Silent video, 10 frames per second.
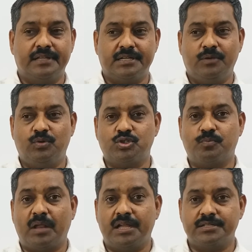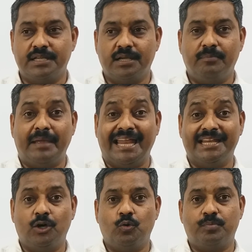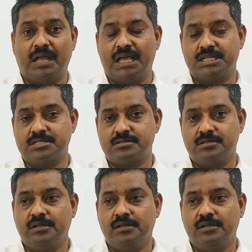that he was planting a mango plant.